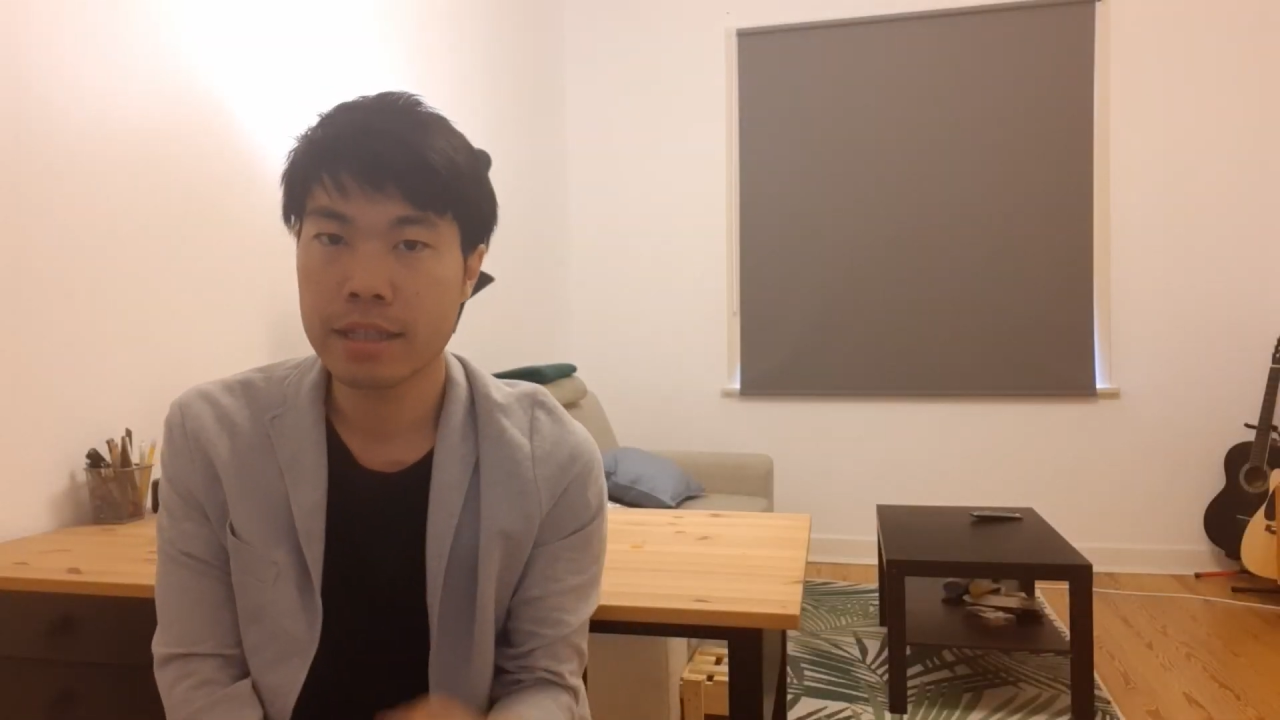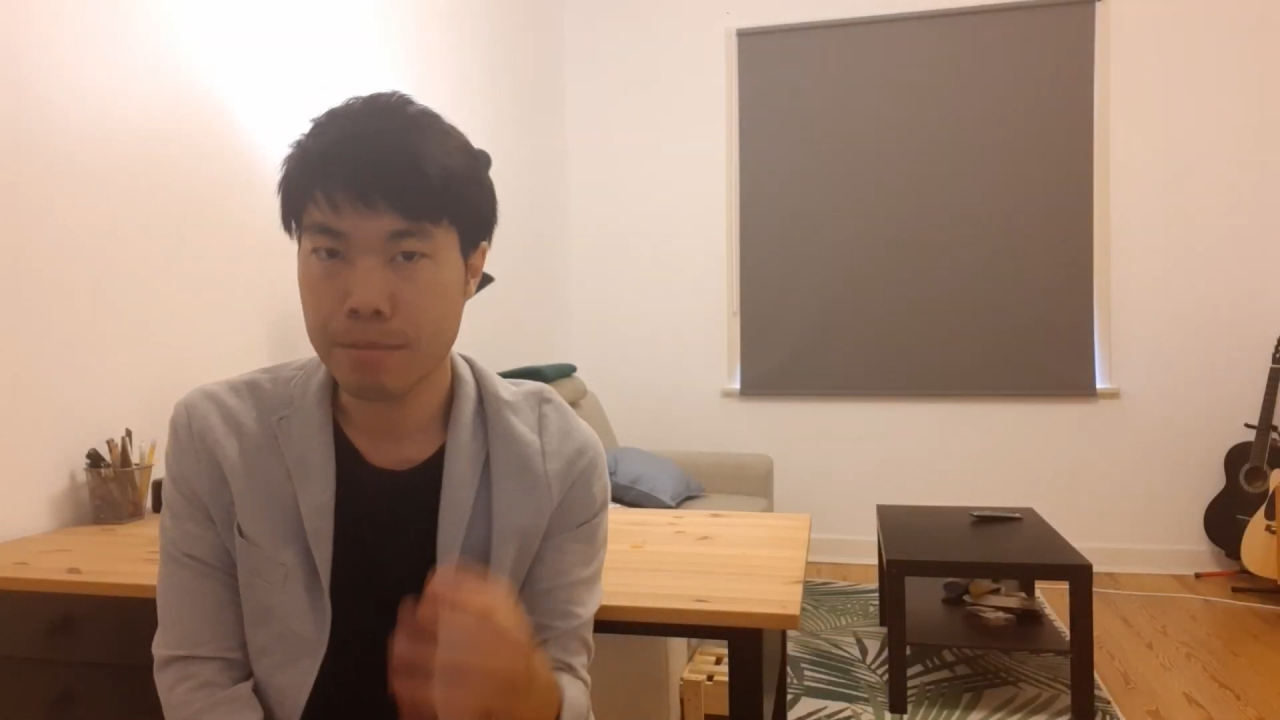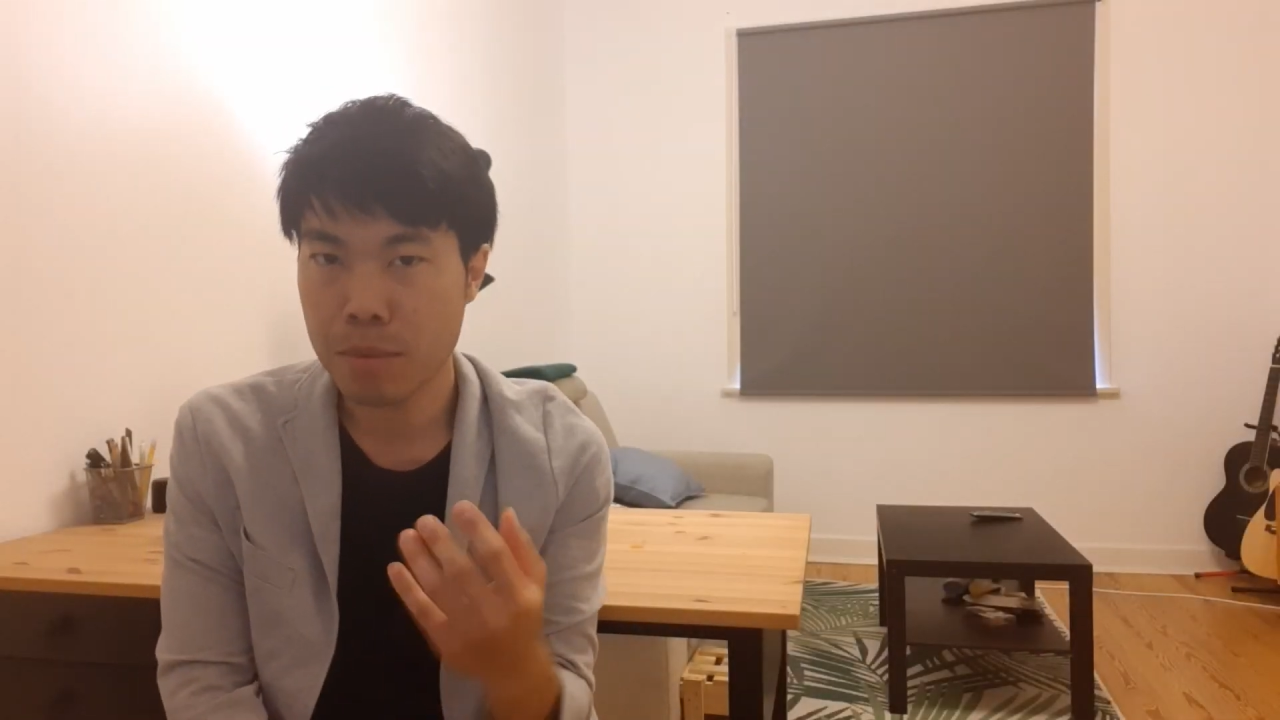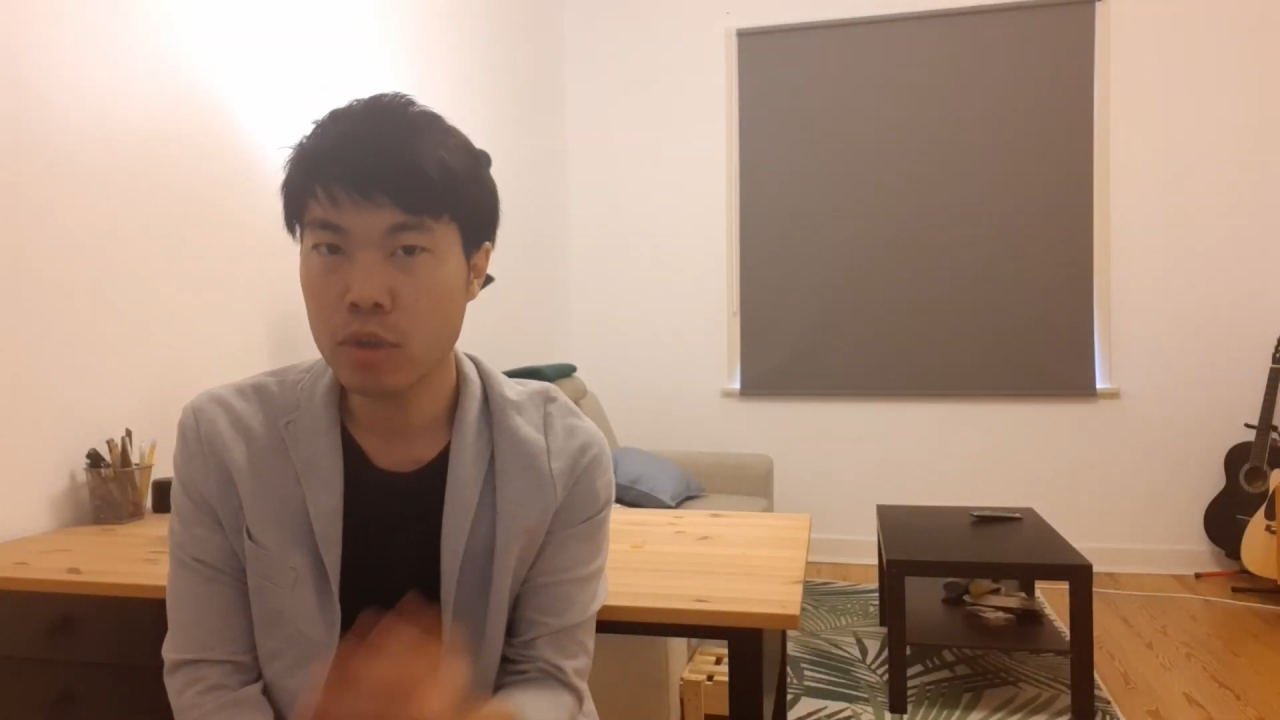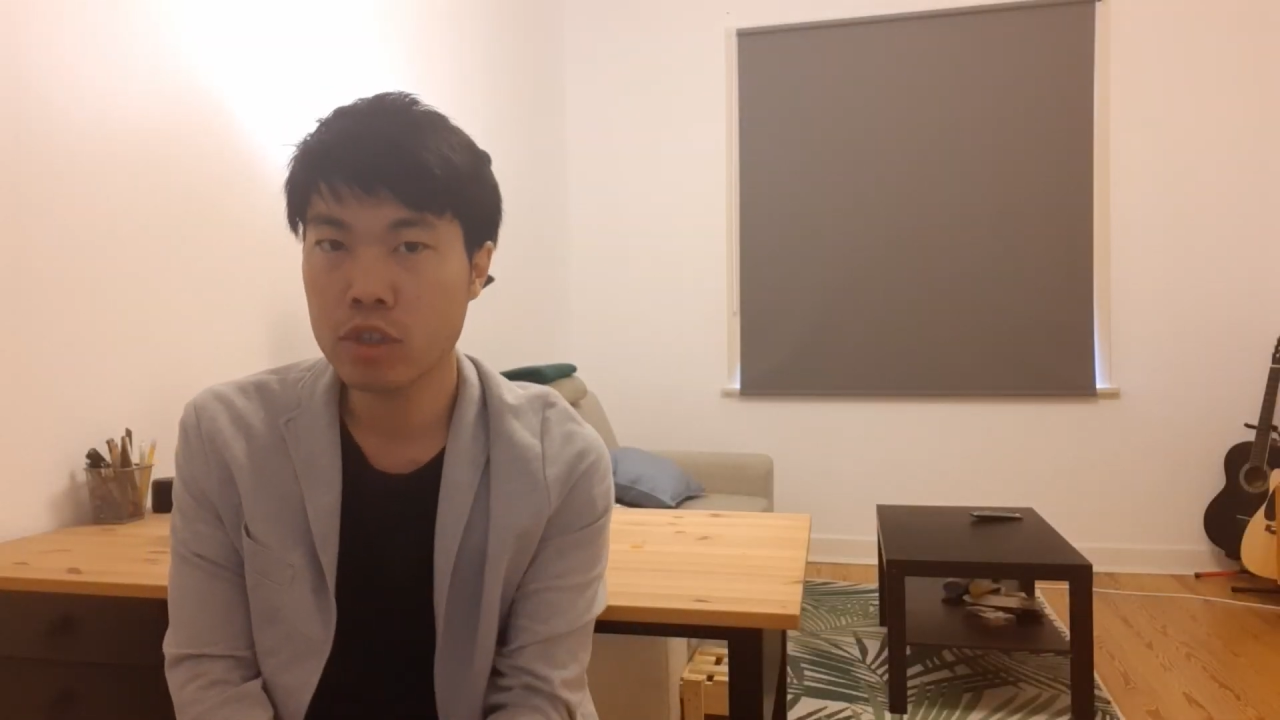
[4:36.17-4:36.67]
the
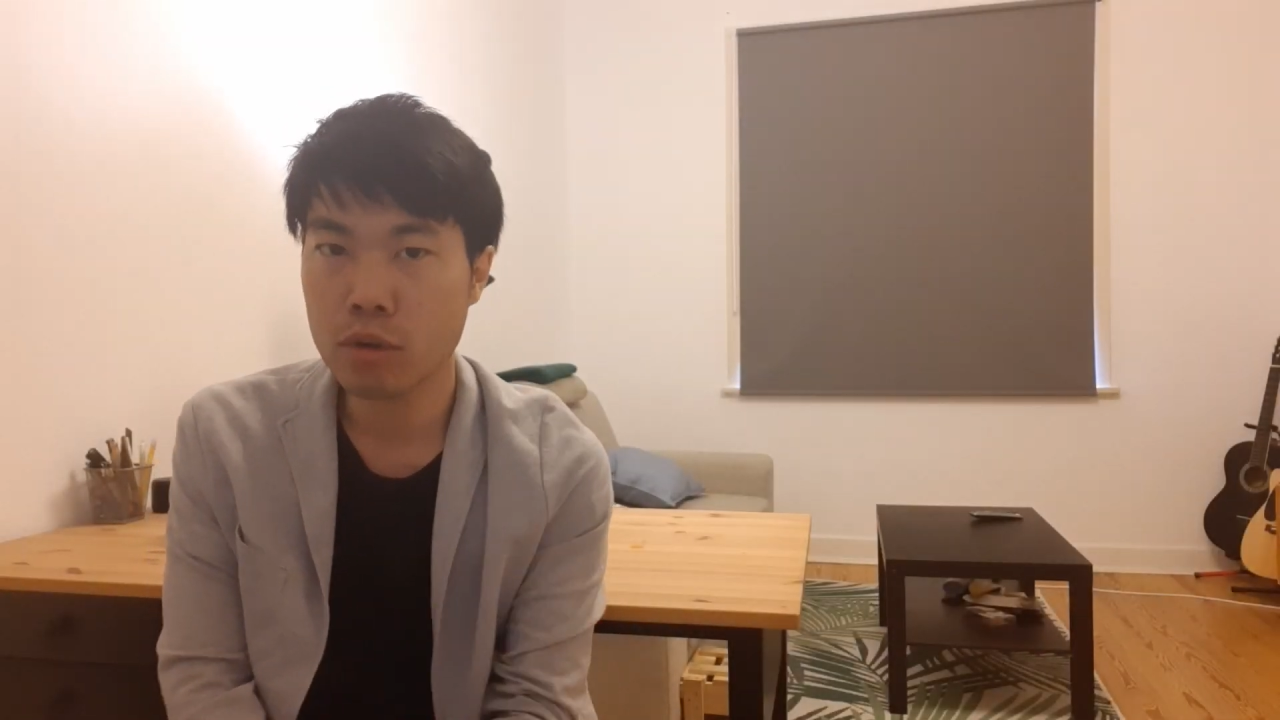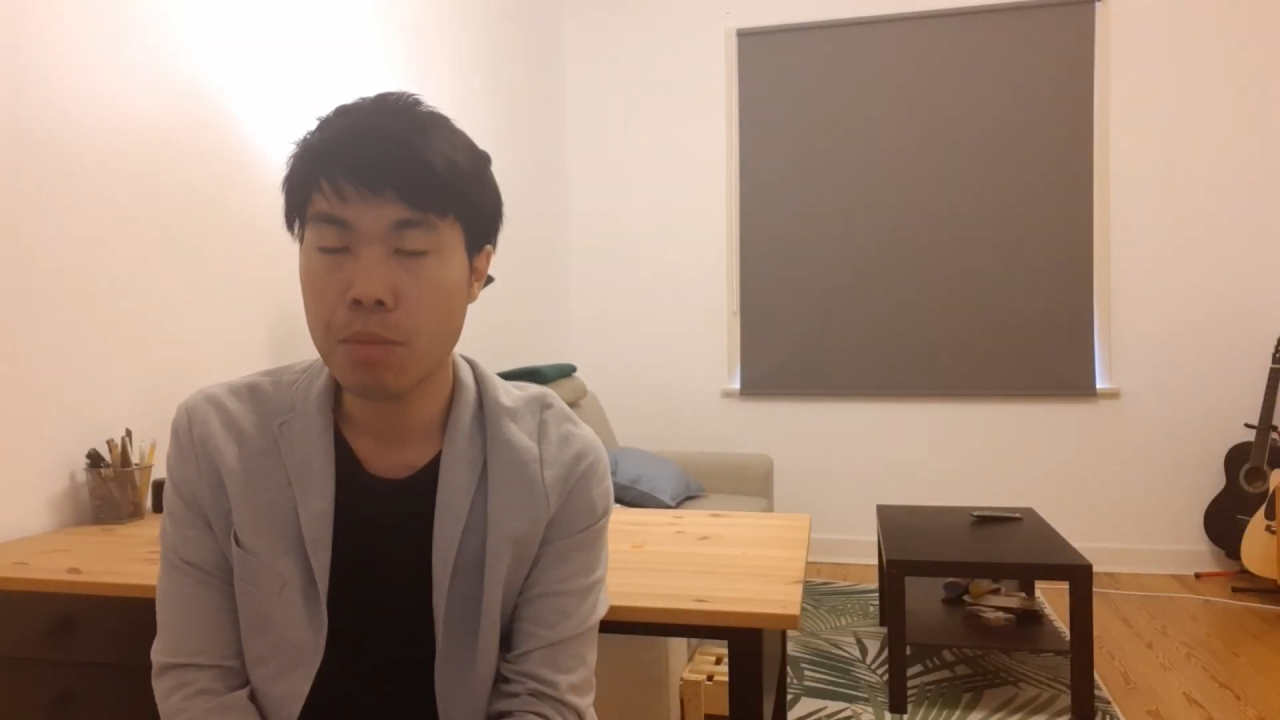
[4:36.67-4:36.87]
most